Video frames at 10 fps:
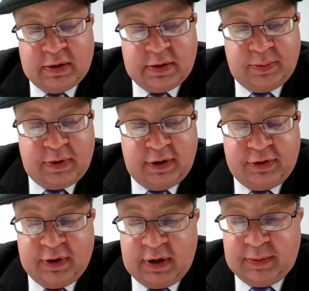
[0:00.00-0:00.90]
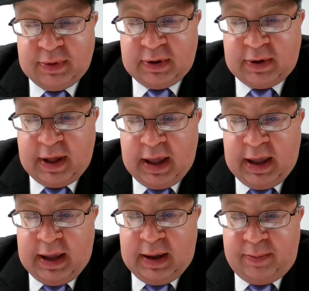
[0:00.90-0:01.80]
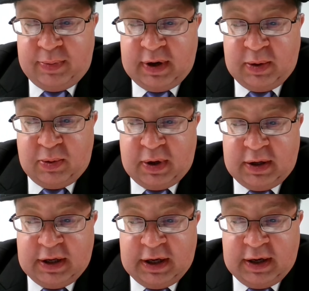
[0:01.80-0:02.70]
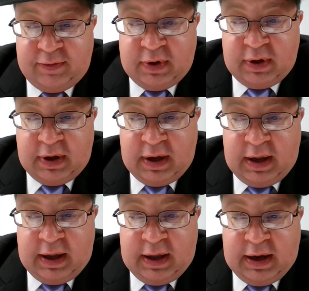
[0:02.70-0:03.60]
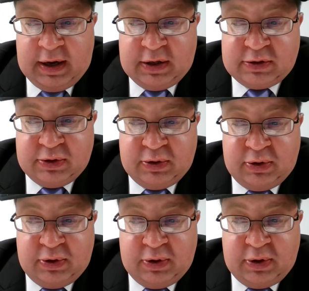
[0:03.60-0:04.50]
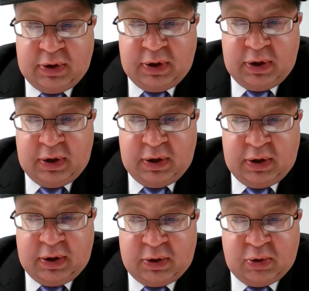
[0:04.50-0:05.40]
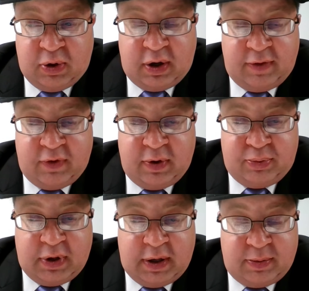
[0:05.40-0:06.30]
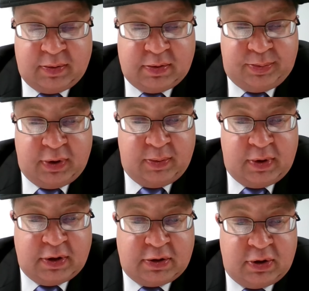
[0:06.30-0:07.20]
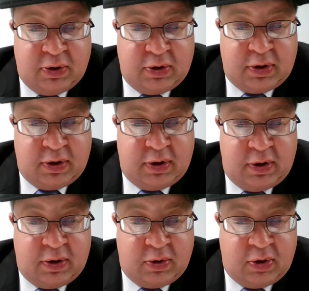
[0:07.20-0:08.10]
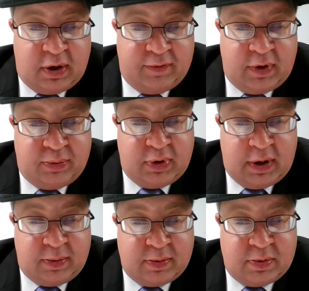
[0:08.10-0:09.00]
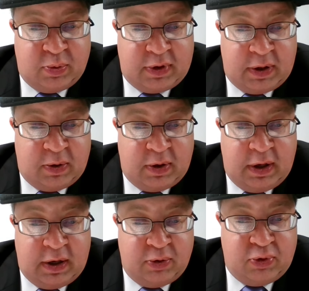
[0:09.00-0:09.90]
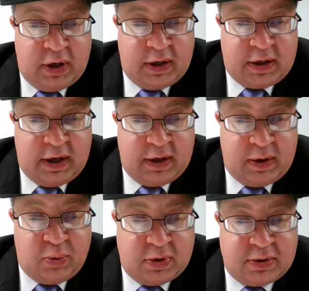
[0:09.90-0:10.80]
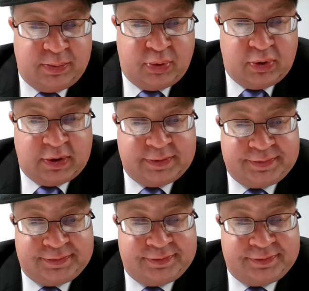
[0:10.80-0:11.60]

Something to think about. But anyway, they have the answer to all of our problems, permanent solution to all of our problems without eradicating what's important.